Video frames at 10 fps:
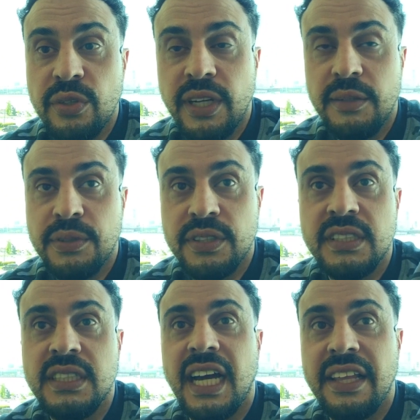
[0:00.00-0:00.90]
the right
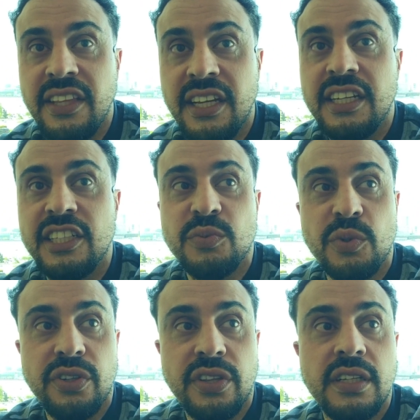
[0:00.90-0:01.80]
person, I think it is
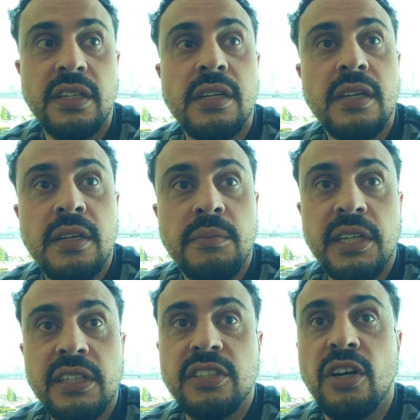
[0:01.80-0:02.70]
worth it.
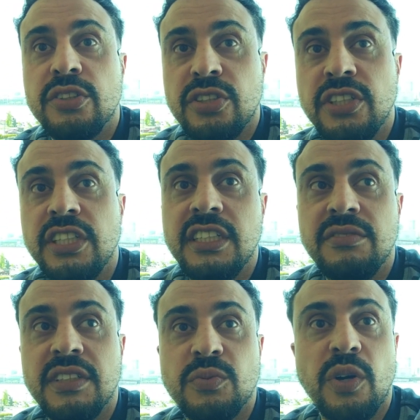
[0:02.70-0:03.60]
Because the
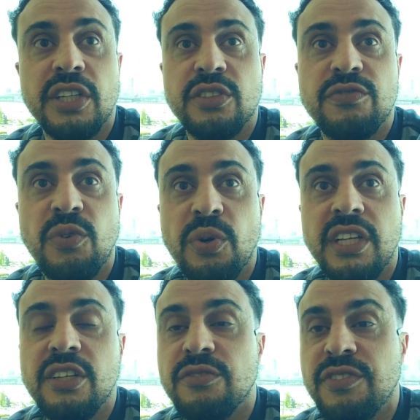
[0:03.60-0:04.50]
alternative is what? You're 40,
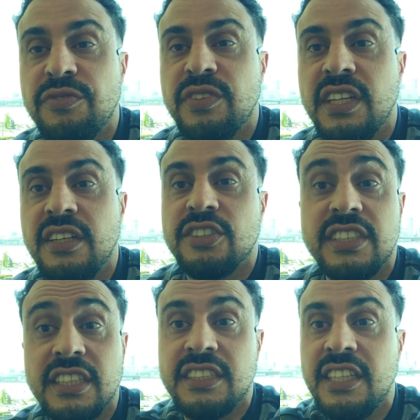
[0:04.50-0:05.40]
you're 50, you're
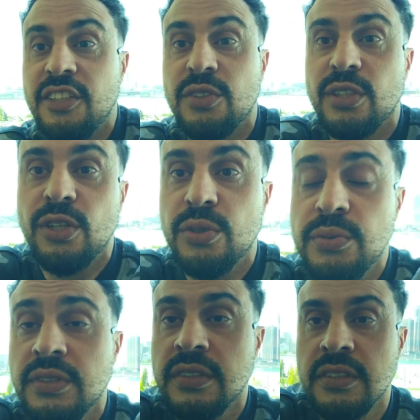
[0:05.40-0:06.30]
60, you're
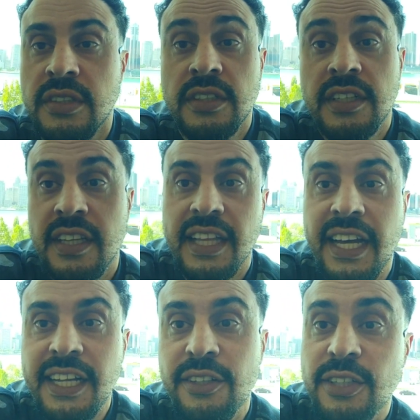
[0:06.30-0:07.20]
alone.
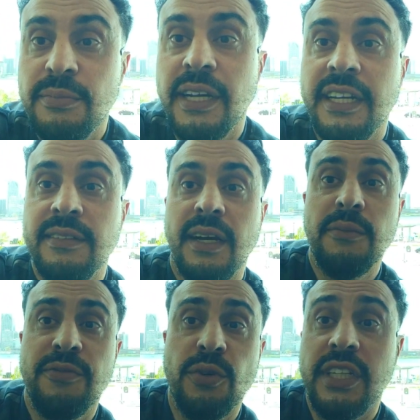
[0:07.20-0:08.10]
That ain't good, man. I'm
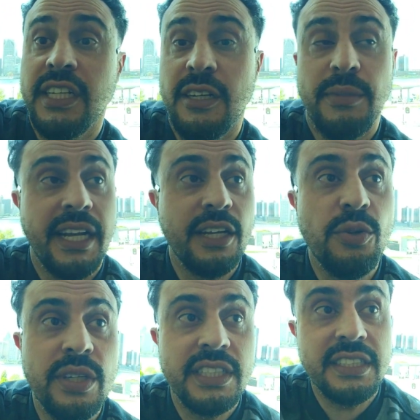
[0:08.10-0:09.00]
40 now, man. I
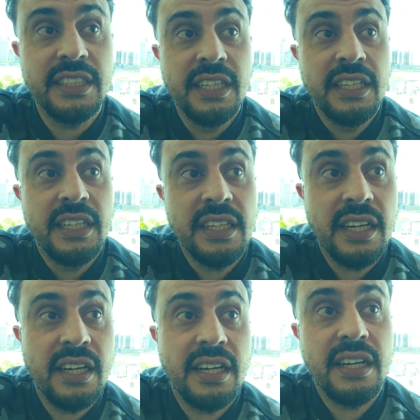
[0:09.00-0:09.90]
go on these,
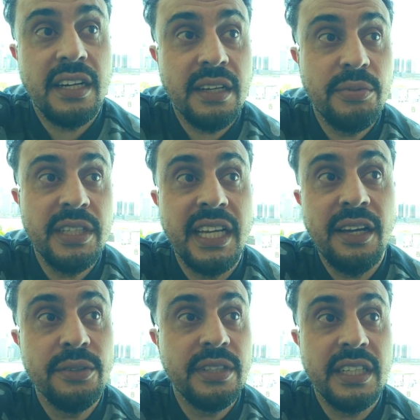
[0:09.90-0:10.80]
I
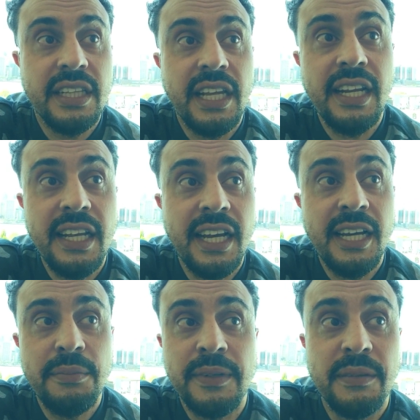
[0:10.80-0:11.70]
re-downloaded a dating
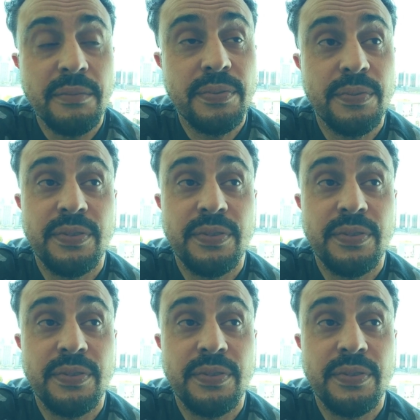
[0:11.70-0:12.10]
app and